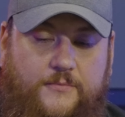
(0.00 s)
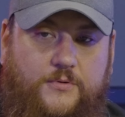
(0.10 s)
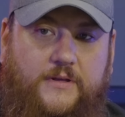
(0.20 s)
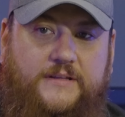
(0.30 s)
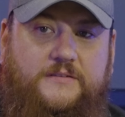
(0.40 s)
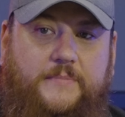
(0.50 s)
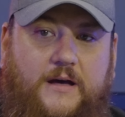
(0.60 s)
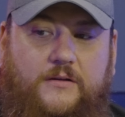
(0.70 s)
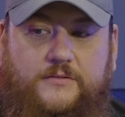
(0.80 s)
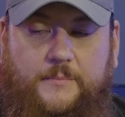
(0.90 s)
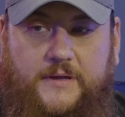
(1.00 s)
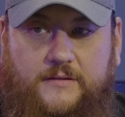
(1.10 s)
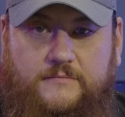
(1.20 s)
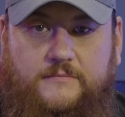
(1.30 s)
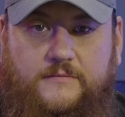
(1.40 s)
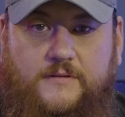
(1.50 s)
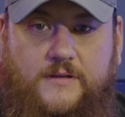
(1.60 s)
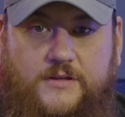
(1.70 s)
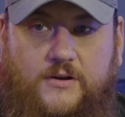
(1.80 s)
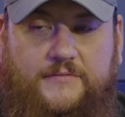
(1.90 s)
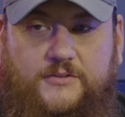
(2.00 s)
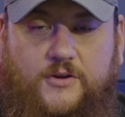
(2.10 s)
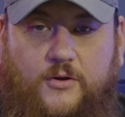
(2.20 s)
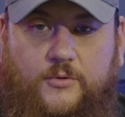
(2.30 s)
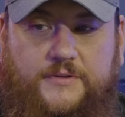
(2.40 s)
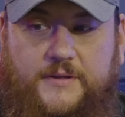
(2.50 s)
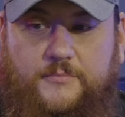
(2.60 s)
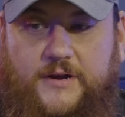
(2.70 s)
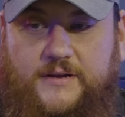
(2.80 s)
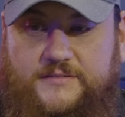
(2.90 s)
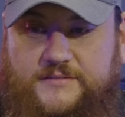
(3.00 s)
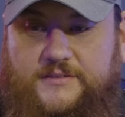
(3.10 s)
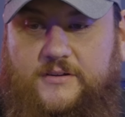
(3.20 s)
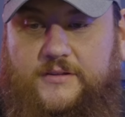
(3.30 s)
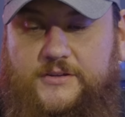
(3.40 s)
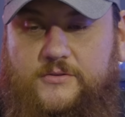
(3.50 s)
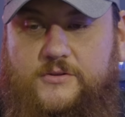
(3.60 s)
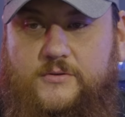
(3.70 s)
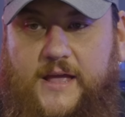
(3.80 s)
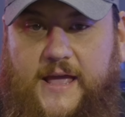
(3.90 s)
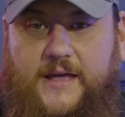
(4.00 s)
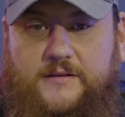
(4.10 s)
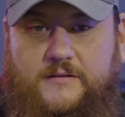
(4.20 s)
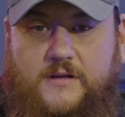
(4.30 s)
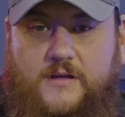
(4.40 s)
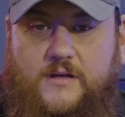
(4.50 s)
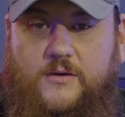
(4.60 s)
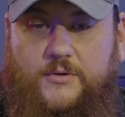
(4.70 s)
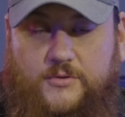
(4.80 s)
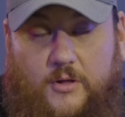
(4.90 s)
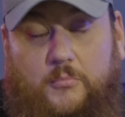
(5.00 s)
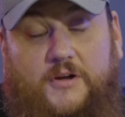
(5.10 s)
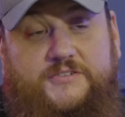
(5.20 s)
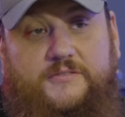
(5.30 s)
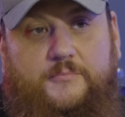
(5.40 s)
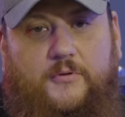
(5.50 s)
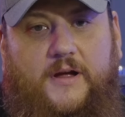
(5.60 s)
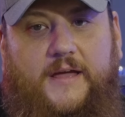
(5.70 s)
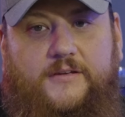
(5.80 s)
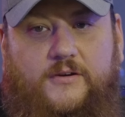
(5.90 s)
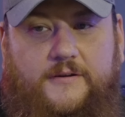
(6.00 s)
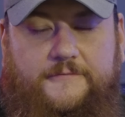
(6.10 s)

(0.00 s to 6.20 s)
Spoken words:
really it's about, I mean, you don't have to go to a 10 brake necessarily. You can, what we call brushing the brake, you're at a